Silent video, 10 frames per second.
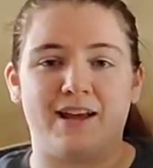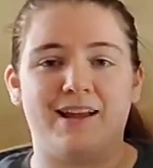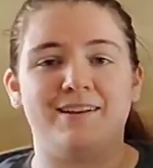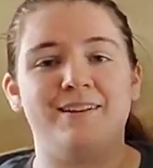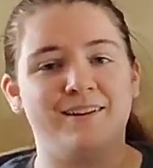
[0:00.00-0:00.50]

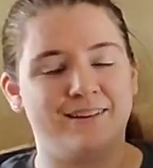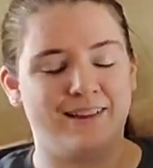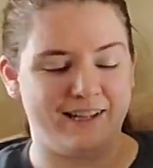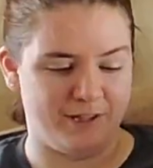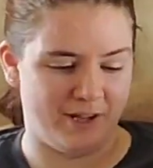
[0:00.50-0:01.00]
that
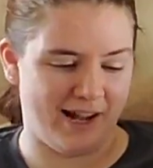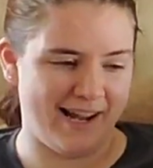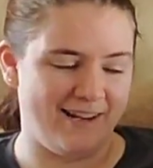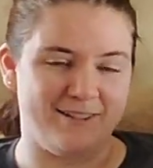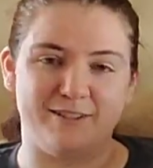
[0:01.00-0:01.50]

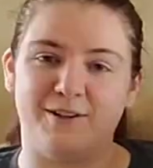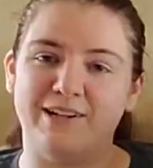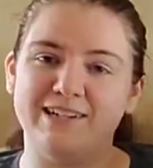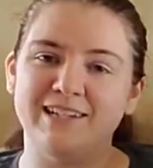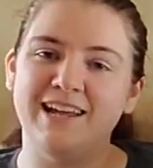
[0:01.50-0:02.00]
tight and
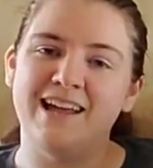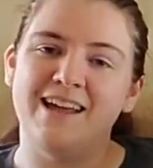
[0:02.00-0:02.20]
taut.